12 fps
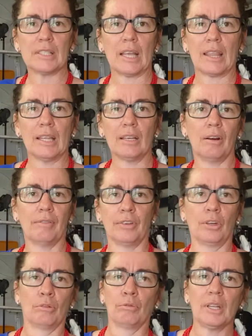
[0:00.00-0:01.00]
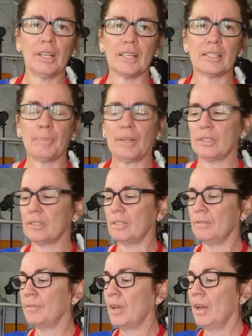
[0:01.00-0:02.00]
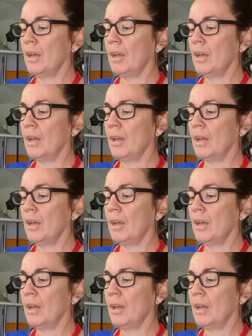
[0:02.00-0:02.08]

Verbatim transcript: they think of, you know, really expensive